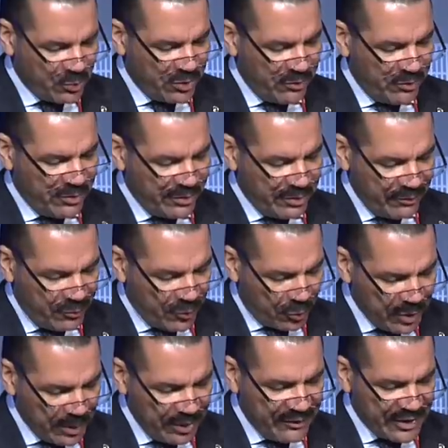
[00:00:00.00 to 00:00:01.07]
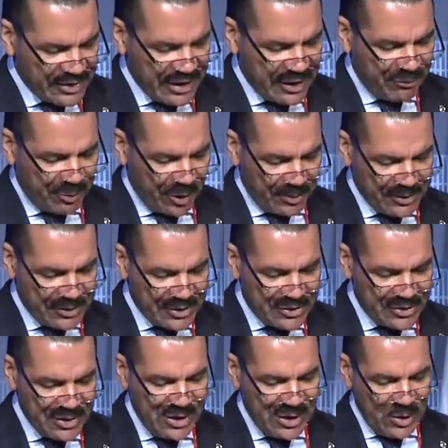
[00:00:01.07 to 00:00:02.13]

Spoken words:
will, for criminal investigative purposes,